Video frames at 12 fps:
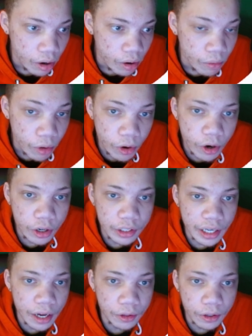We're gonna go to
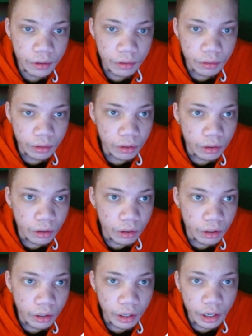download.
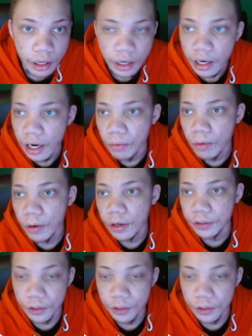And what we're gonna do